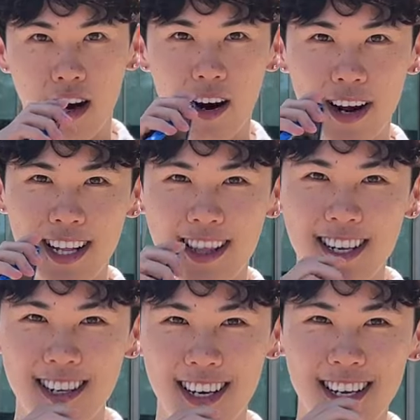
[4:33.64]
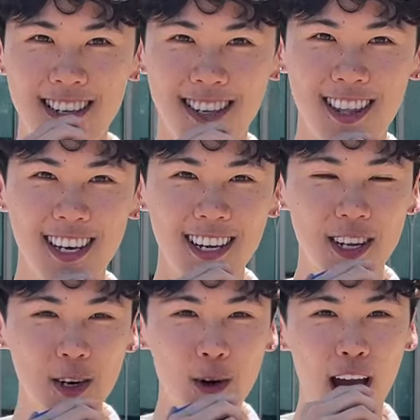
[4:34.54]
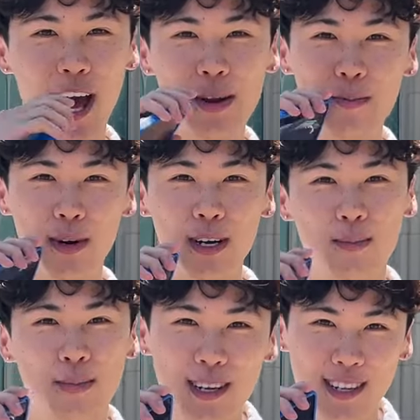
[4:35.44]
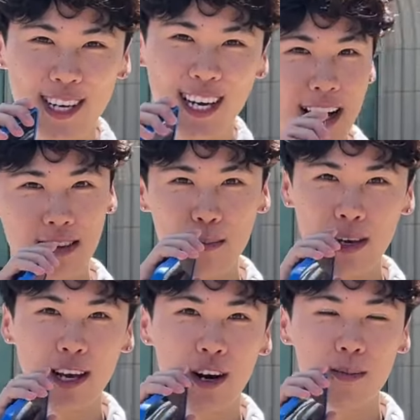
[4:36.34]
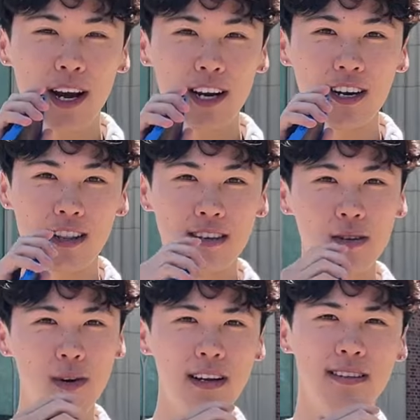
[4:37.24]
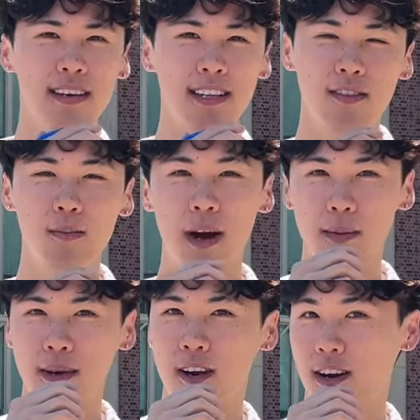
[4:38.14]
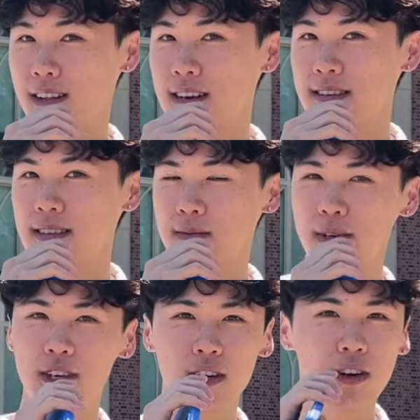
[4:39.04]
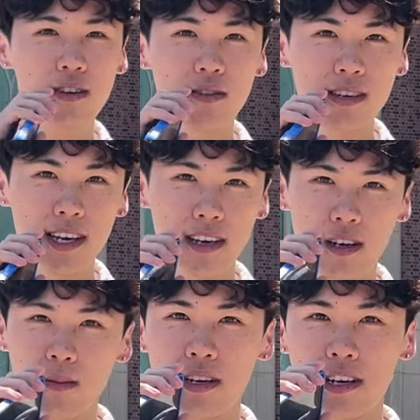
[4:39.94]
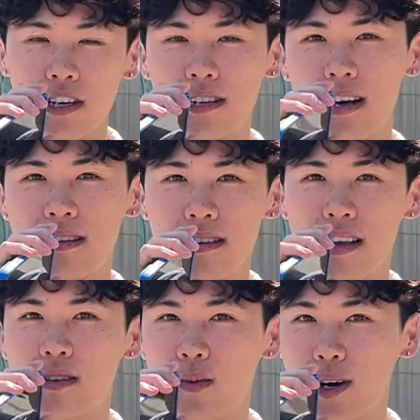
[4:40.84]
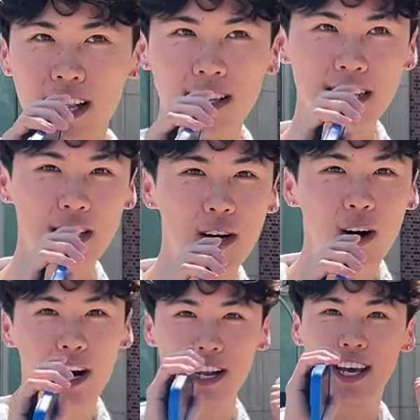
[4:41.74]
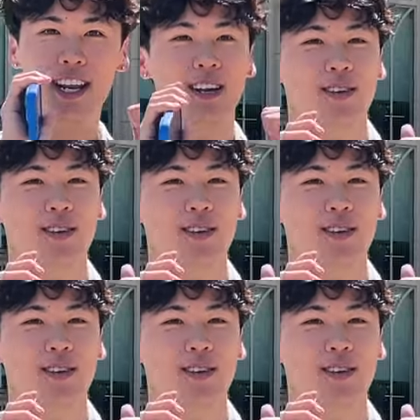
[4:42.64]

Alright, this is the new Annenberg Building. As a PR minor, this is where I take some of my PR classes, but you could also take communication classes as well. Let's go on in.